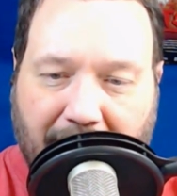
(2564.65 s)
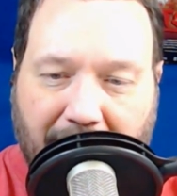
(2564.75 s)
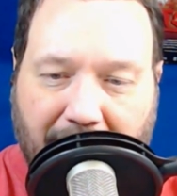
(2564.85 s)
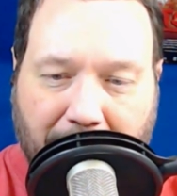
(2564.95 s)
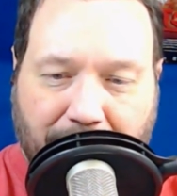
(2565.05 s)

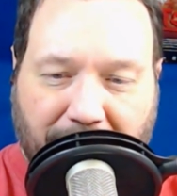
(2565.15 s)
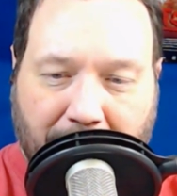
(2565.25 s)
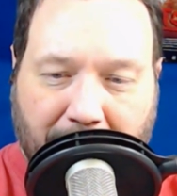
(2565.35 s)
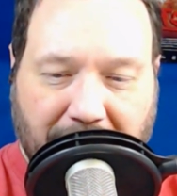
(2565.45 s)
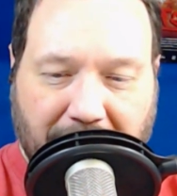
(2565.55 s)

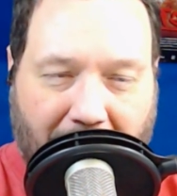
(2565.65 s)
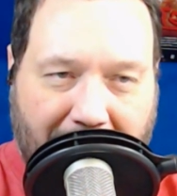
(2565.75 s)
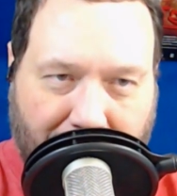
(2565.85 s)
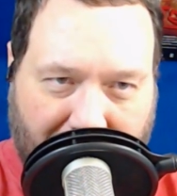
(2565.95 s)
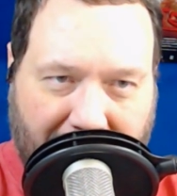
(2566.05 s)
He makes a
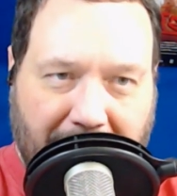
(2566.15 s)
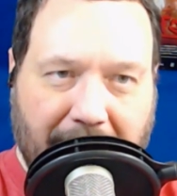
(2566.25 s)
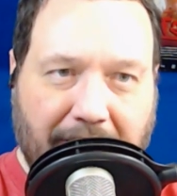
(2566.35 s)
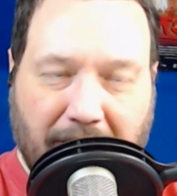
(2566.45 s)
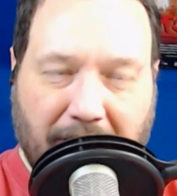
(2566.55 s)
lot of money
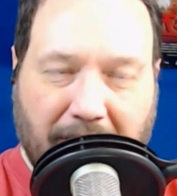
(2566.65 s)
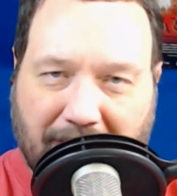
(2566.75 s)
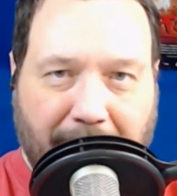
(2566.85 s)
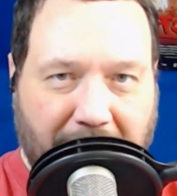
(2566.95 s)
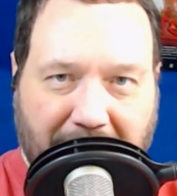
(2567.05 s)
doing a
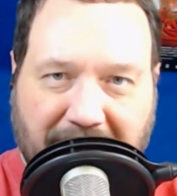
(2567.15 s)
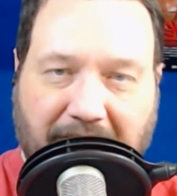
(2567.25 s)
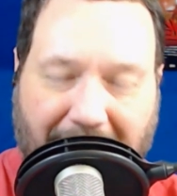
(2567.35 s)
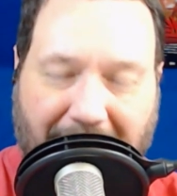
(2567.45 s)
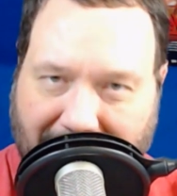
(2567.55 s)
job he doesn't
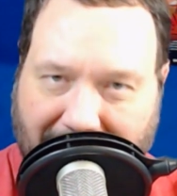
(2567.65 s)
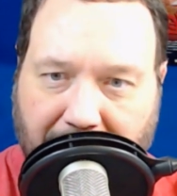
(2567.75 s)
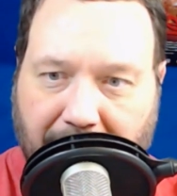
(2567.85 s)
like,